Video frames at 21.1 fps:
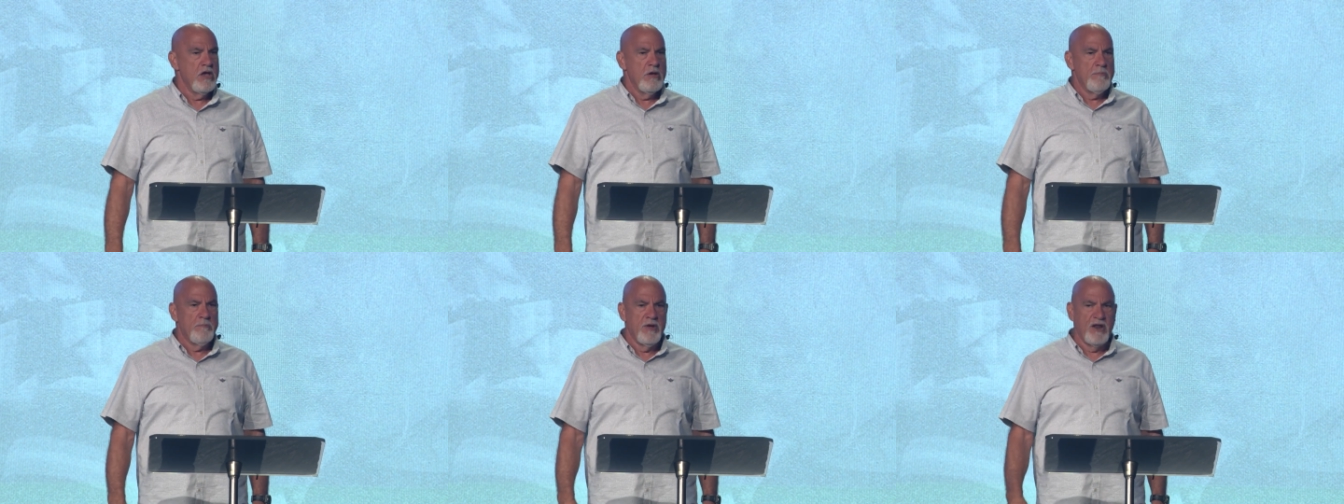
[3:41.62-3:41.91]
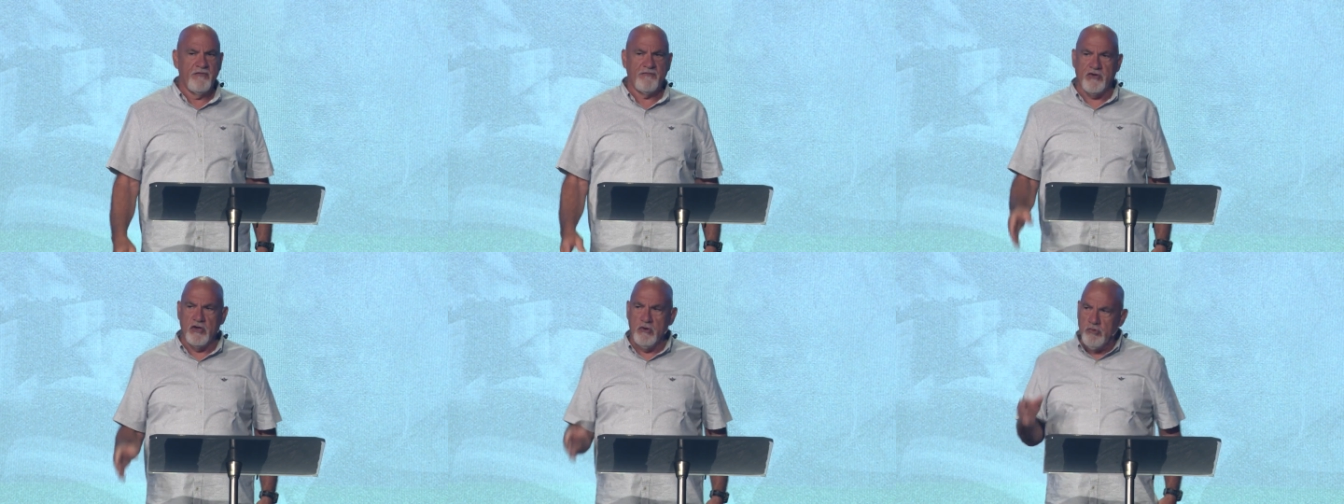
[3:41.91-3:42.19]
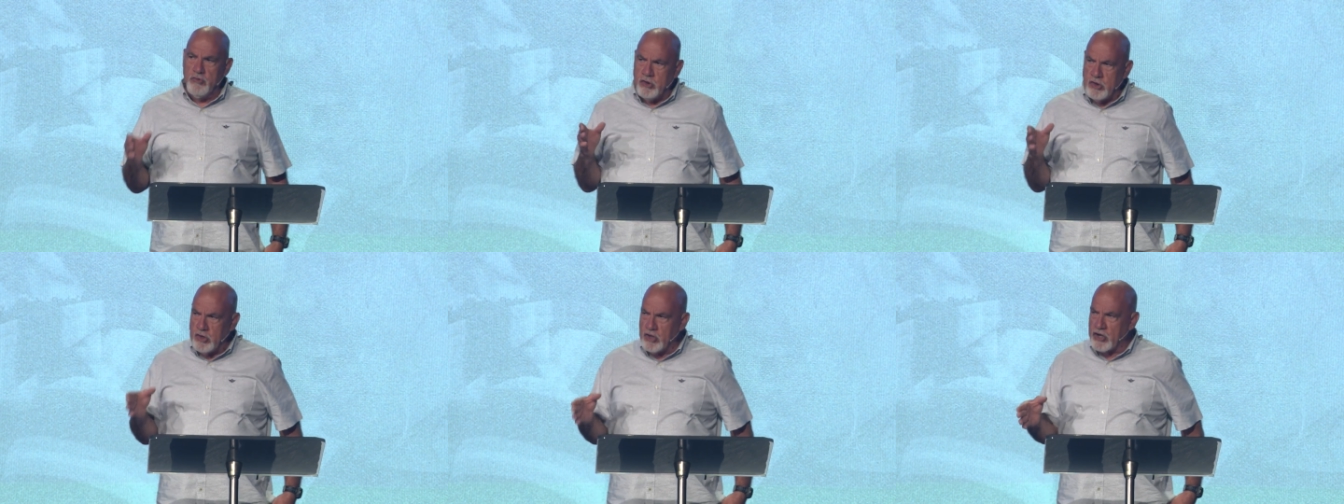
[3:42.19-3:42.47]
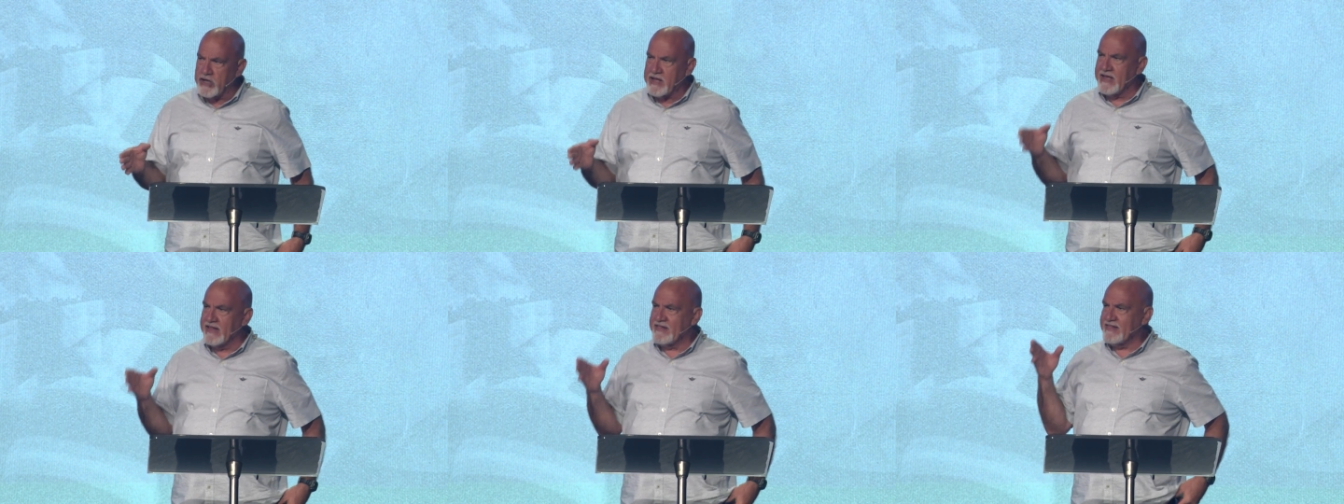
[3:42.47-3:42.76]
But if you
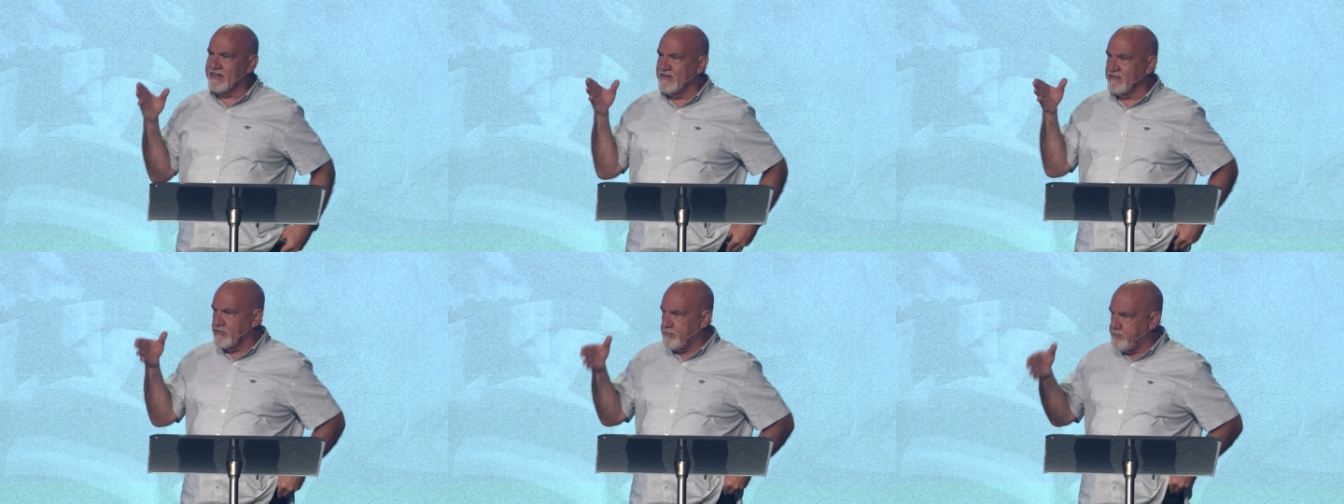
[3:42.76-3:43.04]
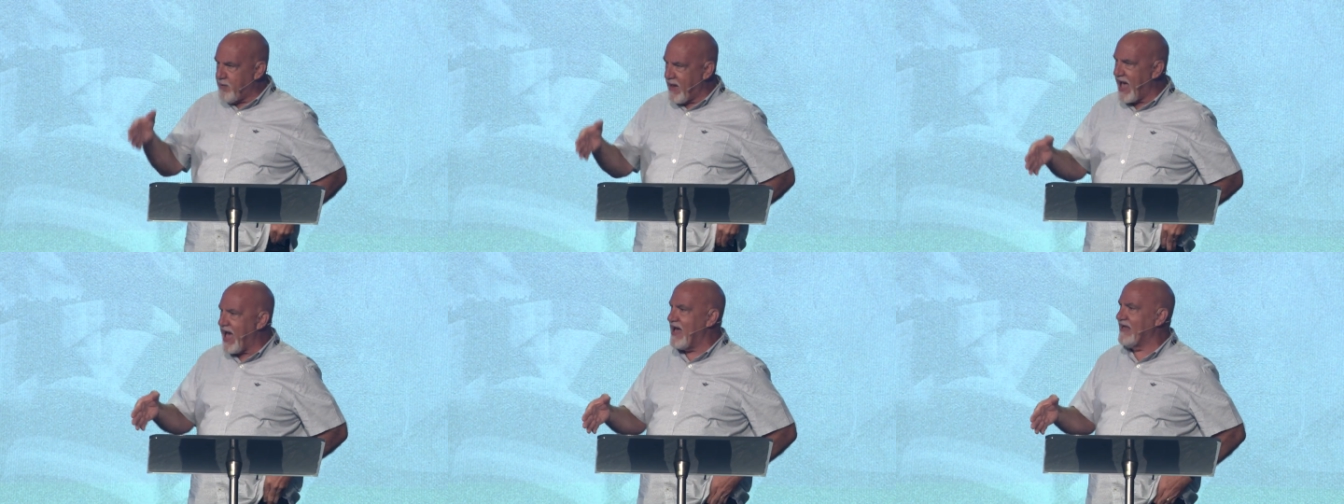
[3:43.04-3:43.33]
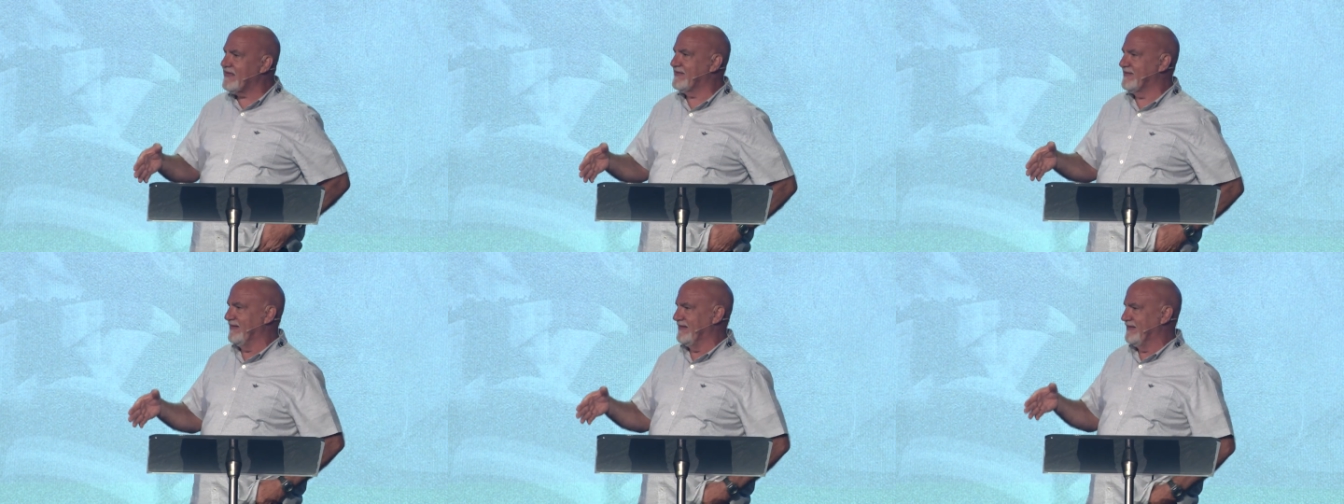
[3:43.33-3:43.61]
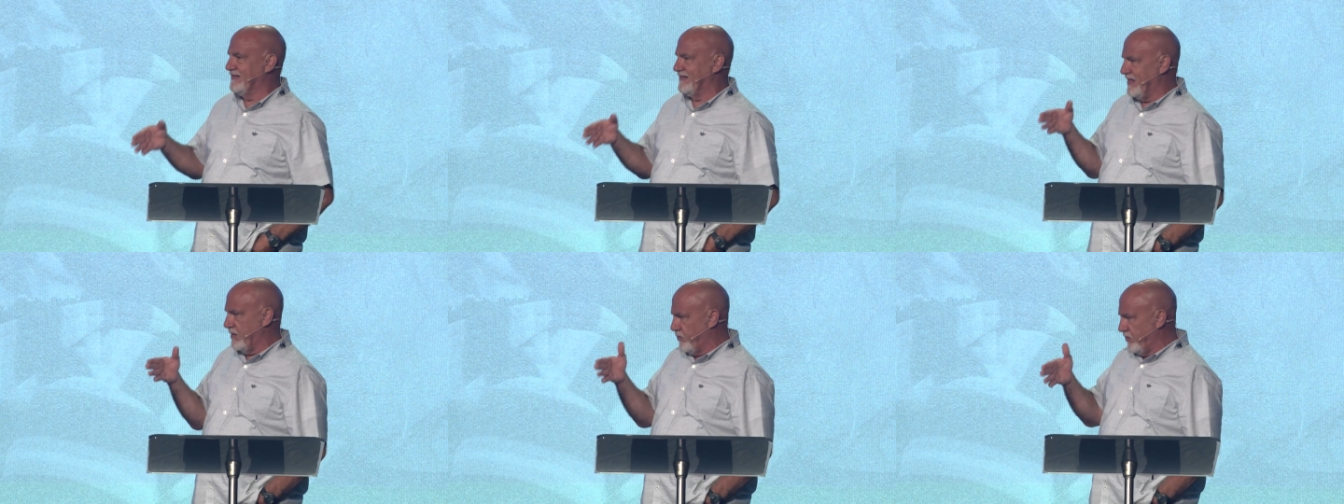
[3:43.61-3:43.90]
look at this
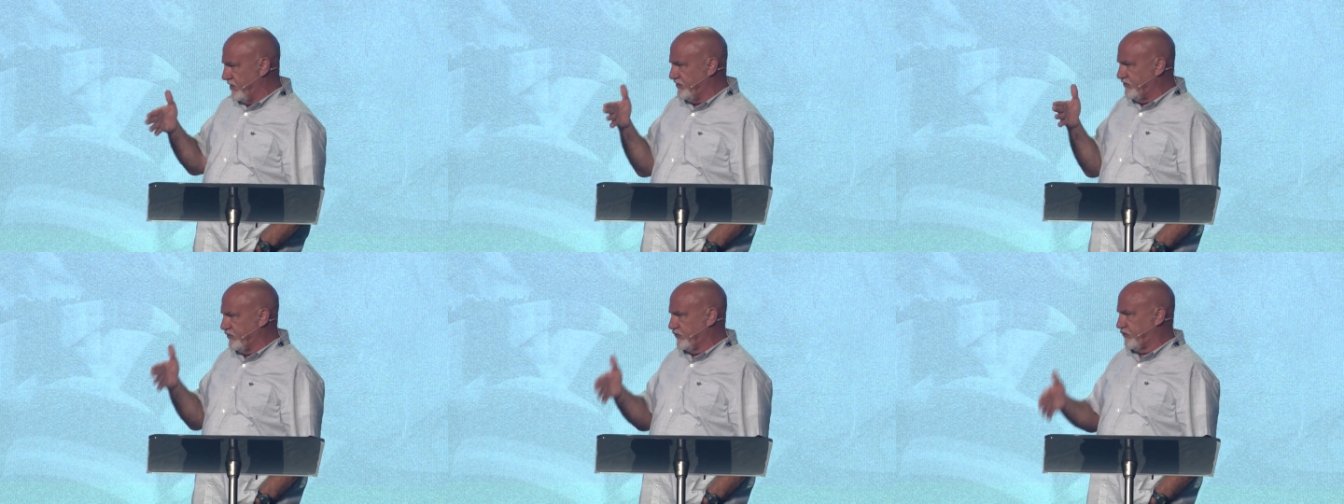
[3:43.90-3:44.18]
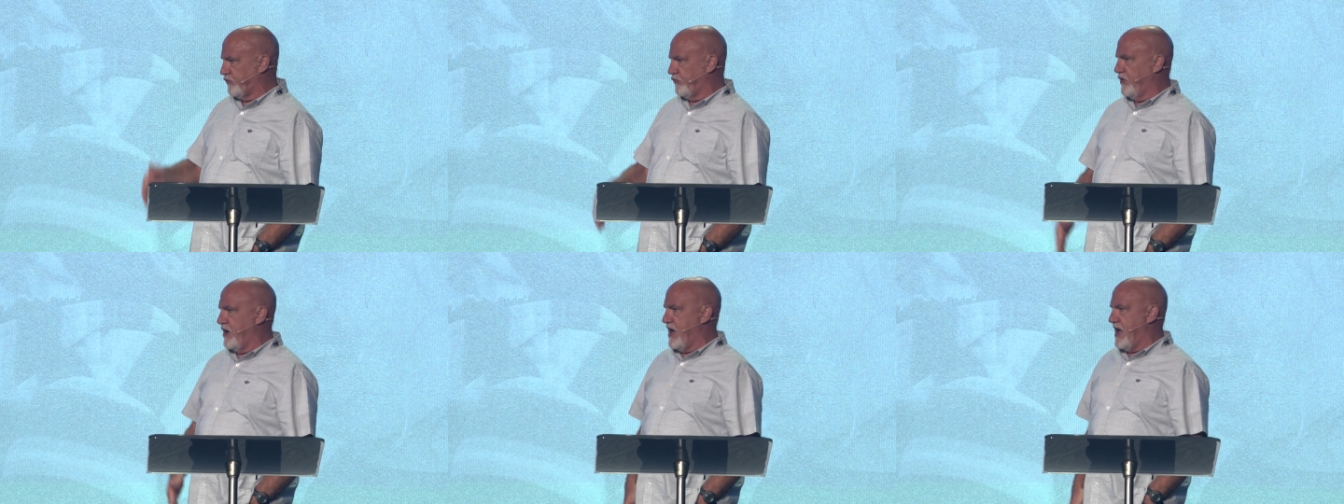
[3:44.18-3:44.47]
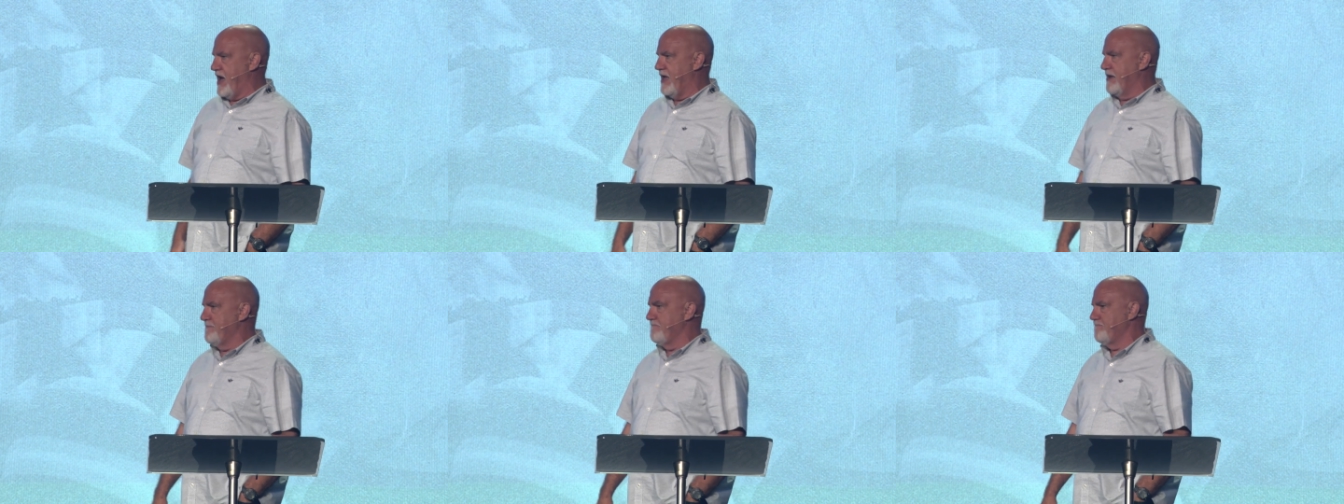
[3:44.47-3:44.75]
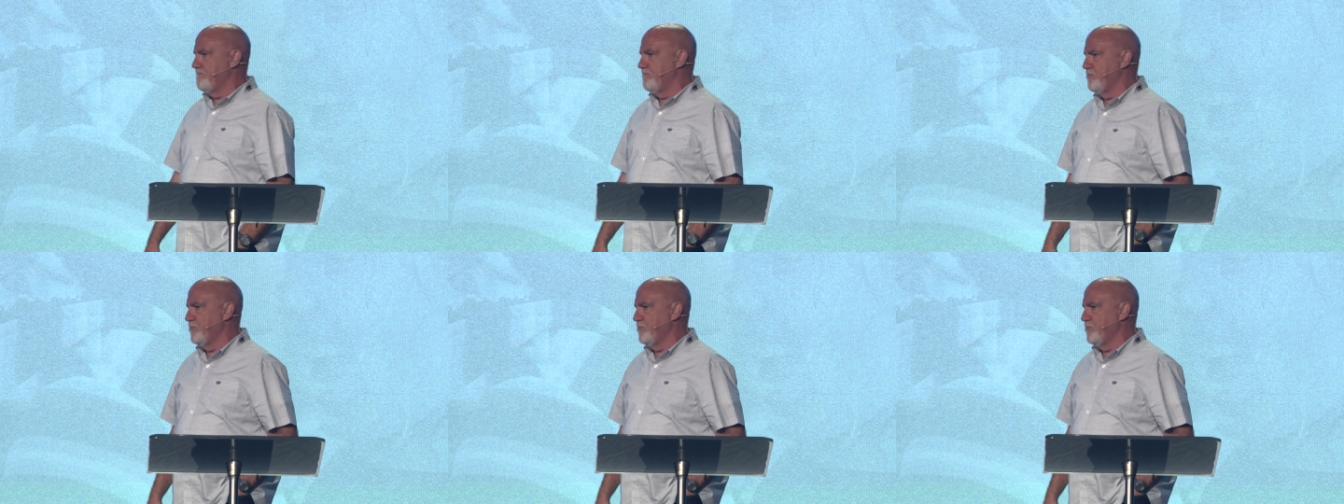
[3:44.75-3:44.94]
passage that we just read,